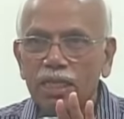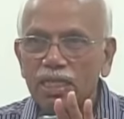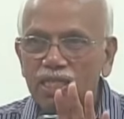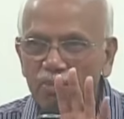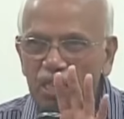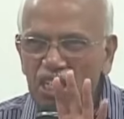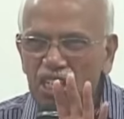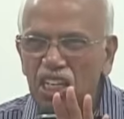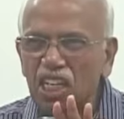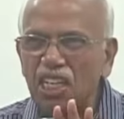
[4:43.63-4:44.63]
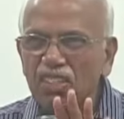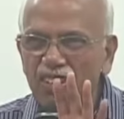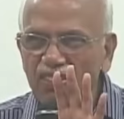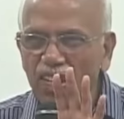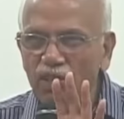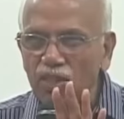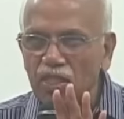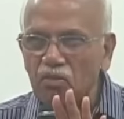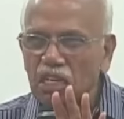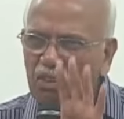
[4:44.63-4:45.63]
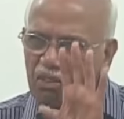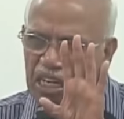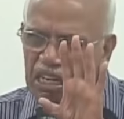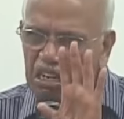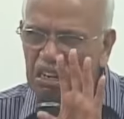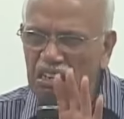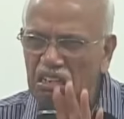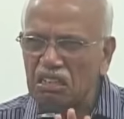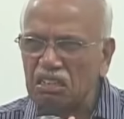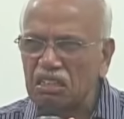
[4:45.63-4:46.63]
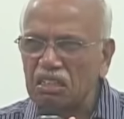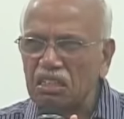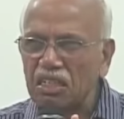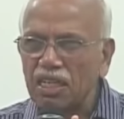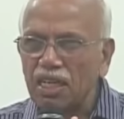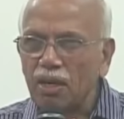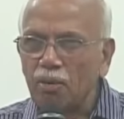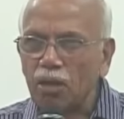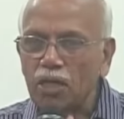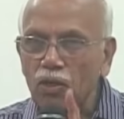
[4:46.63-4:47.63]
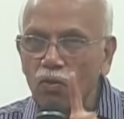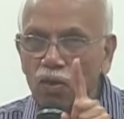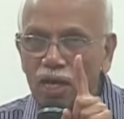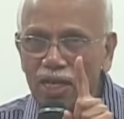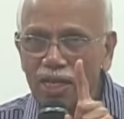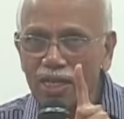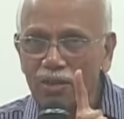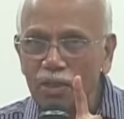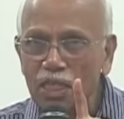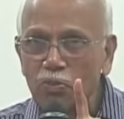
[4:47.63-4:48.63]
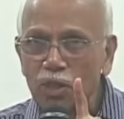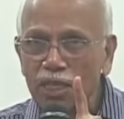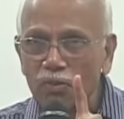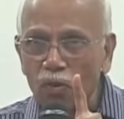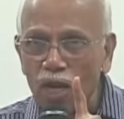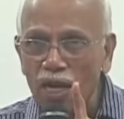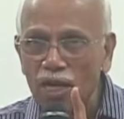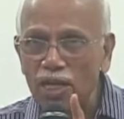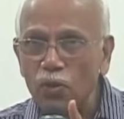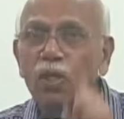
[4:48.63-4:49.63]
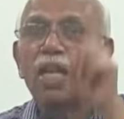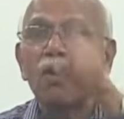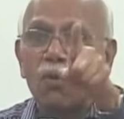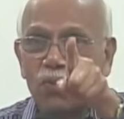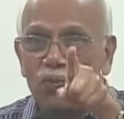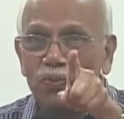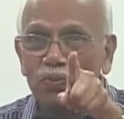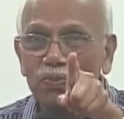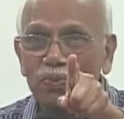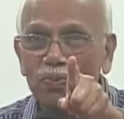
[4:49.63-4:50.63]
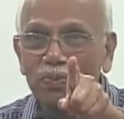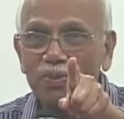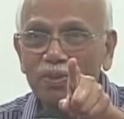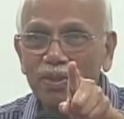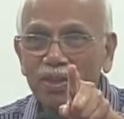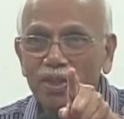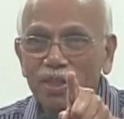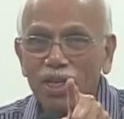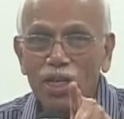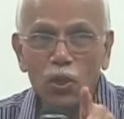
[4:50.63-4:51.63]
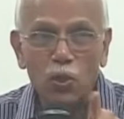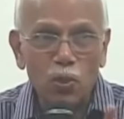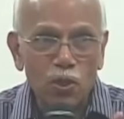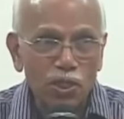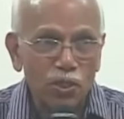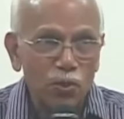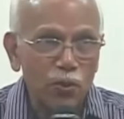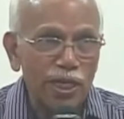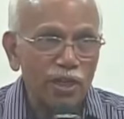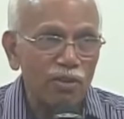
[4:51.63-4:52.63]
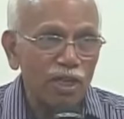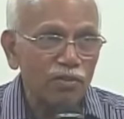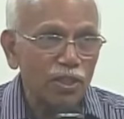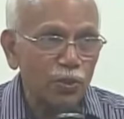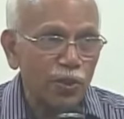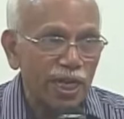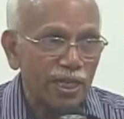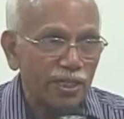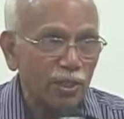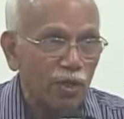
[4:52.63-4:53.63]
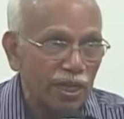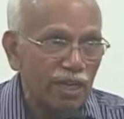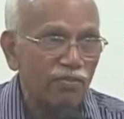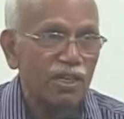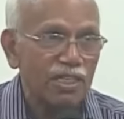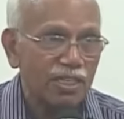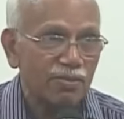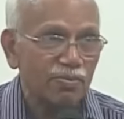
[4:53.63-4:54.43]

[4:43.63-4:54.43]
Samikshakari says Ayurveda, work very hard. But work must be one you love. Don't do any work which you hate. You will die faster.